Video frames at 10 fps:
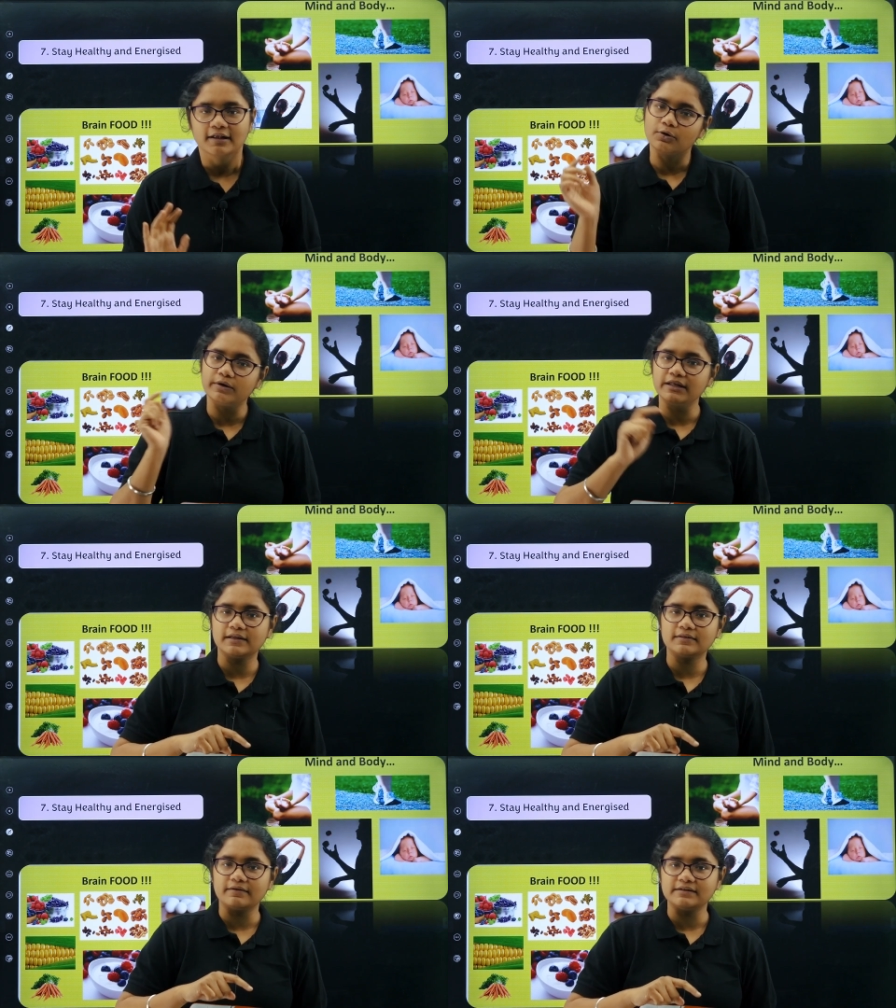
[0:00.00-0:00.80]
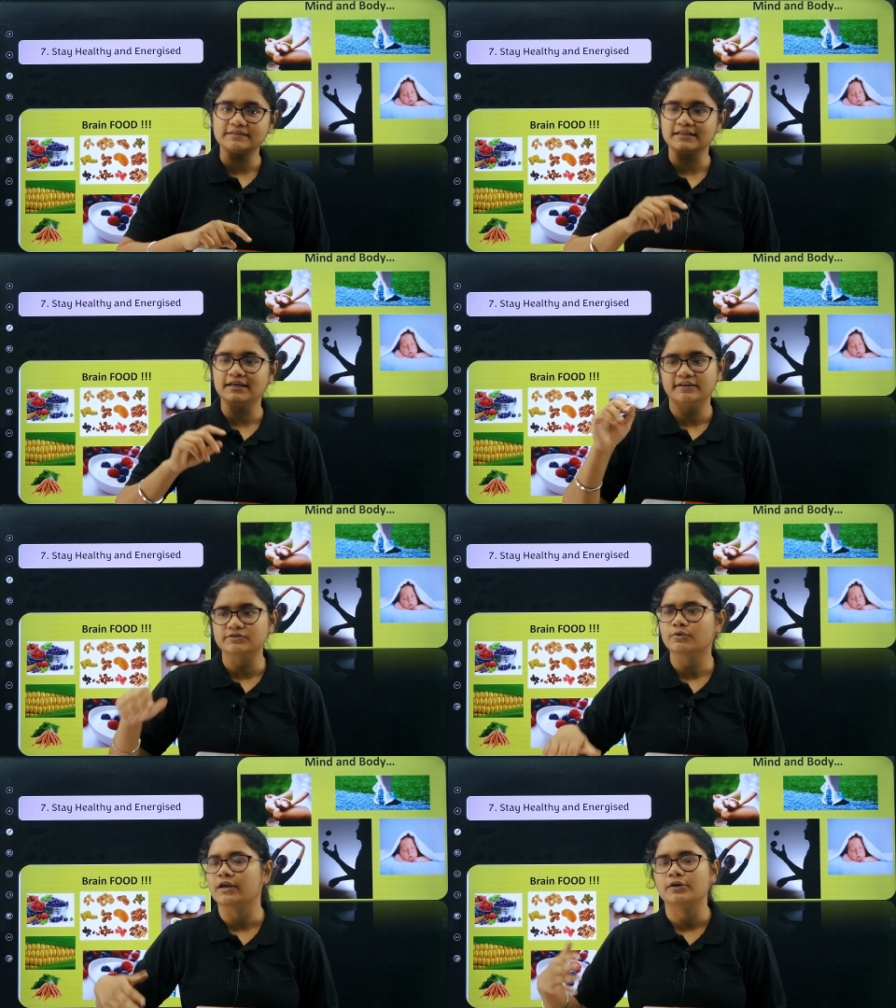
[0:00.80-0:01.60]
The only thing they will see
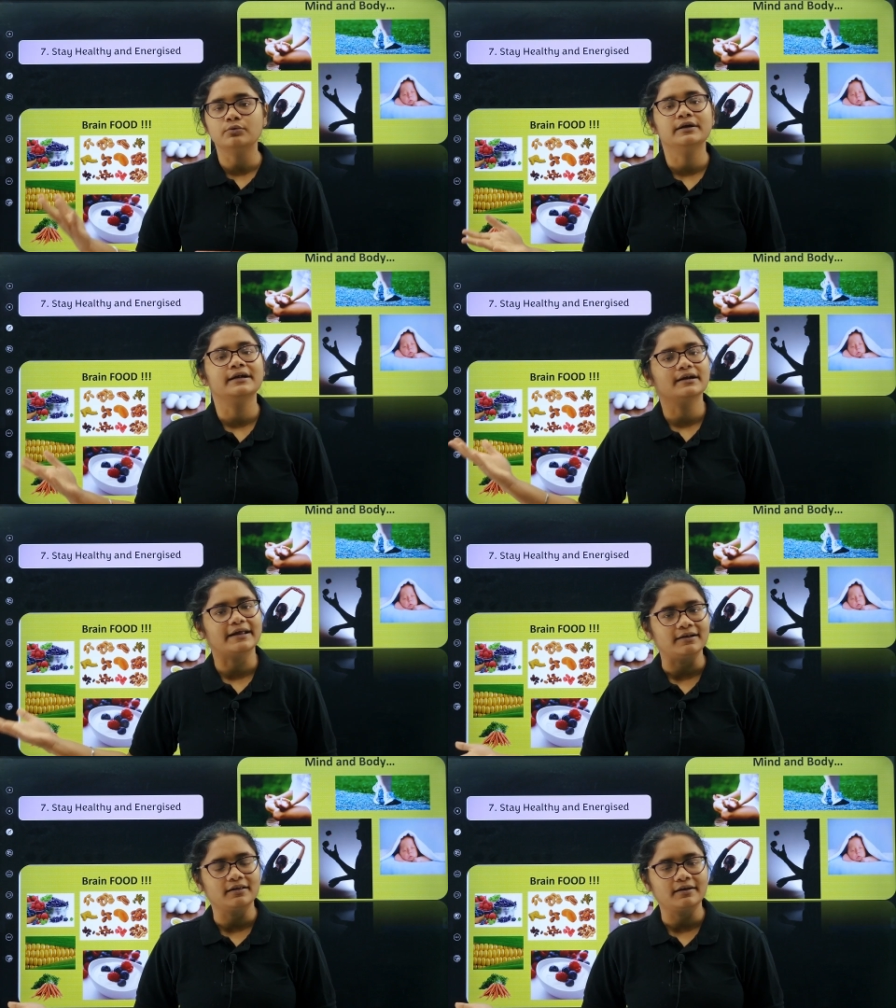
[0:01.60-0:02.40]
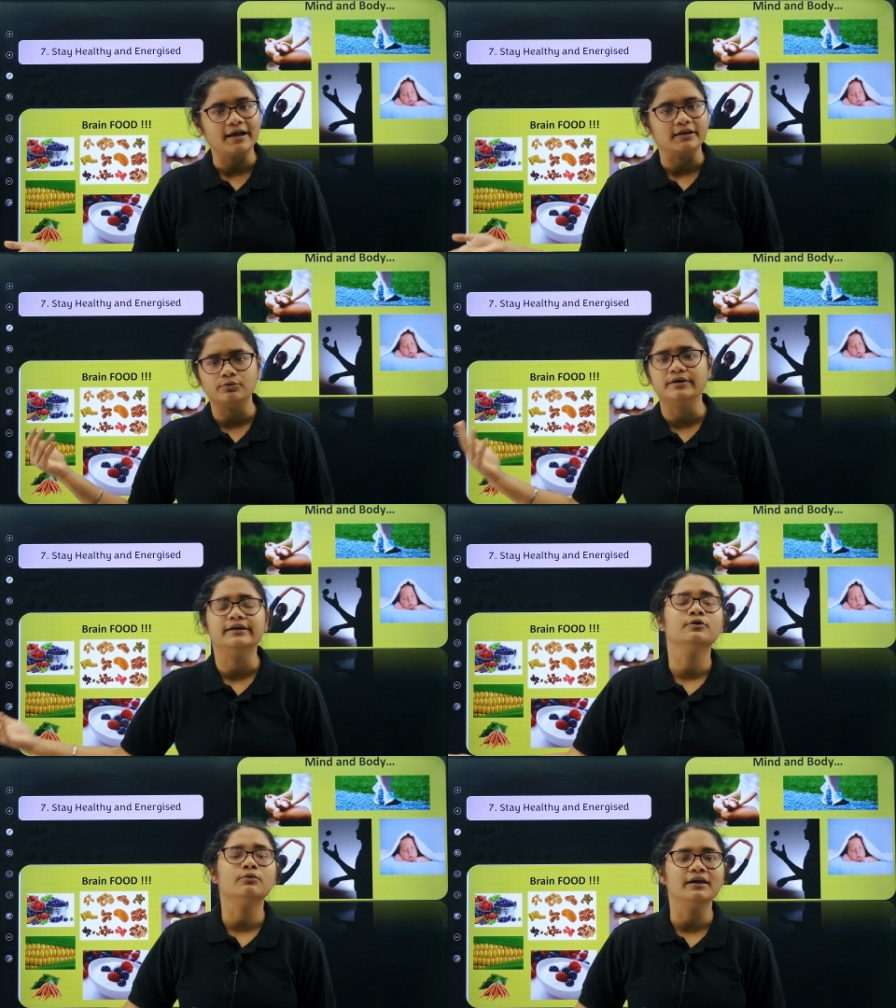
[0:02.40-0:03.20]
is, okay, you didn't get the rank, you
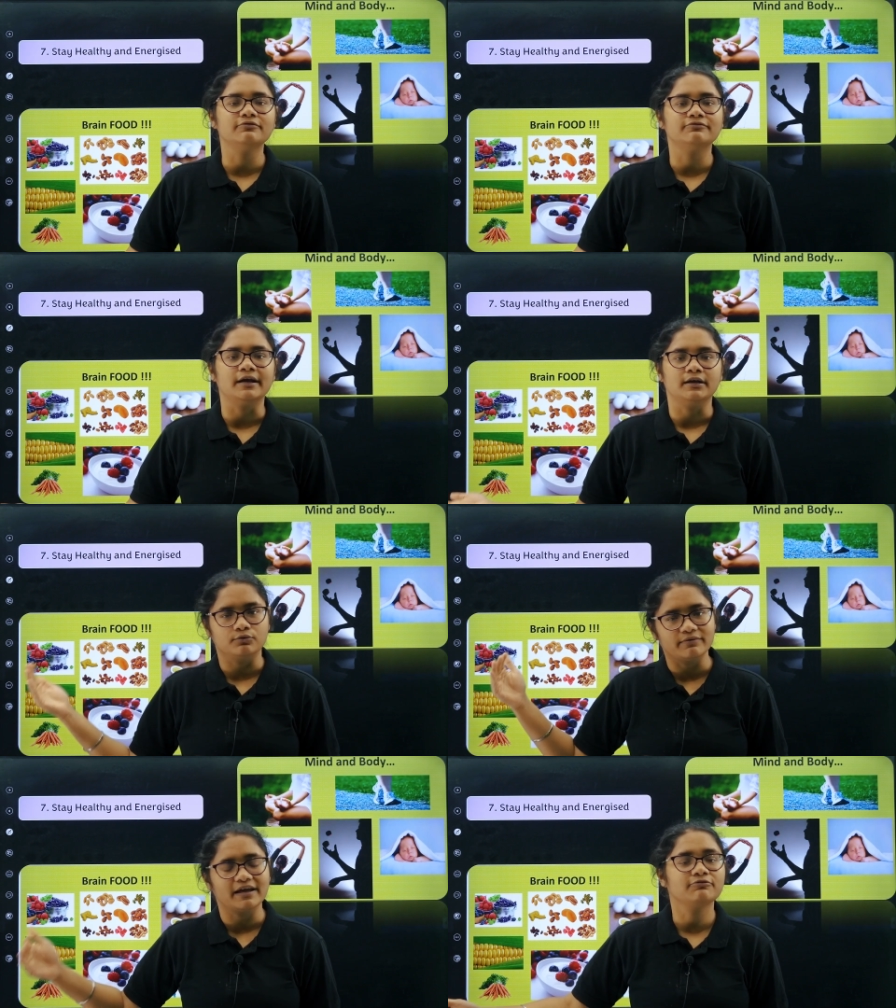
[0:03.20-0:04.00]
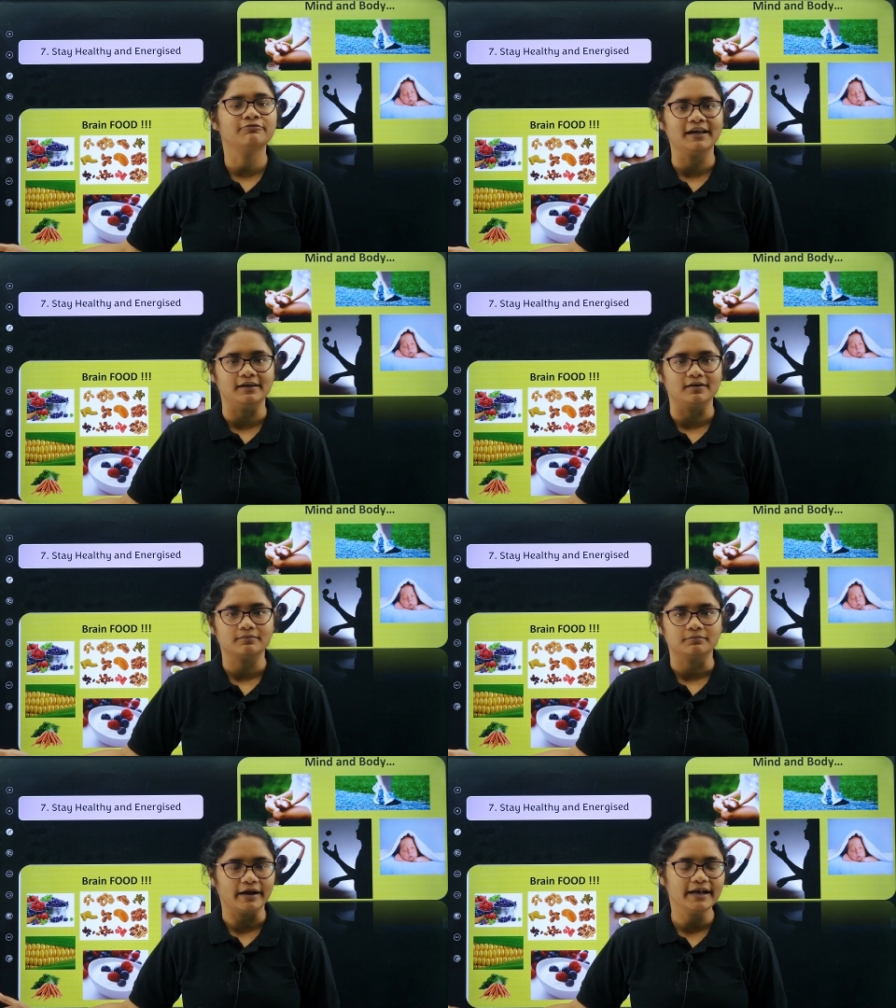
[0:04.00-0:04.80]
didn't qualify, you were a failure,
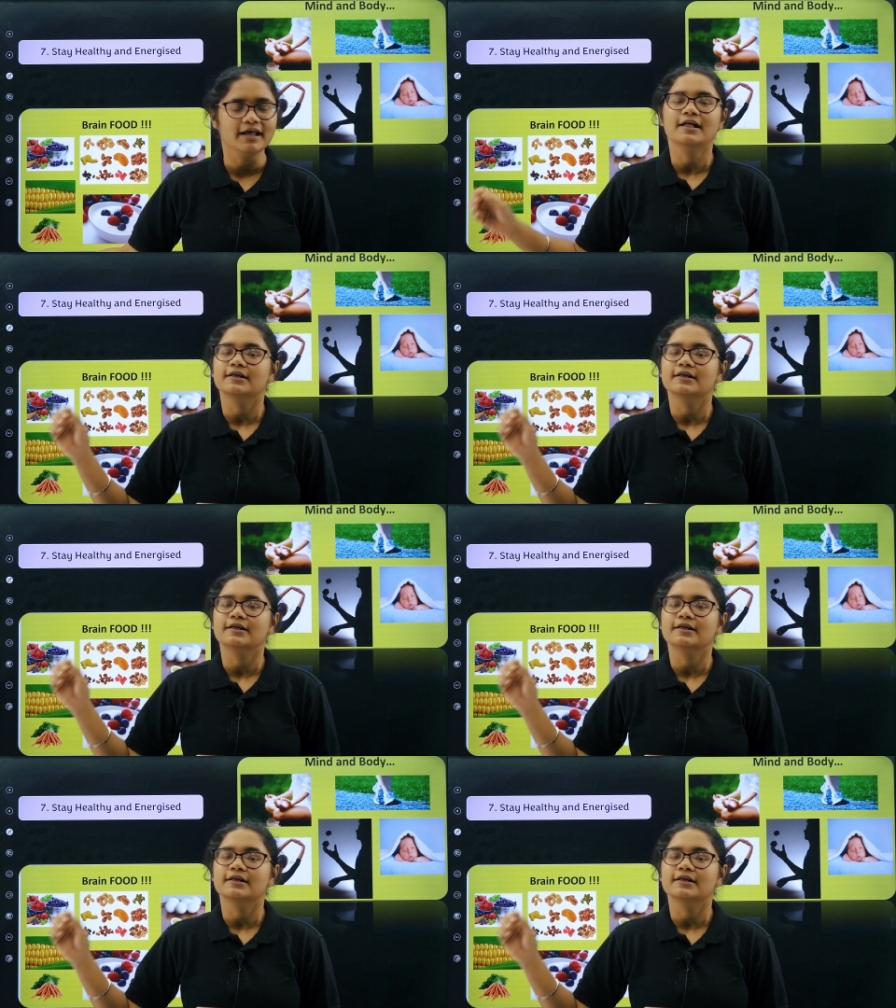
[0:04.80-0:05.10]
right?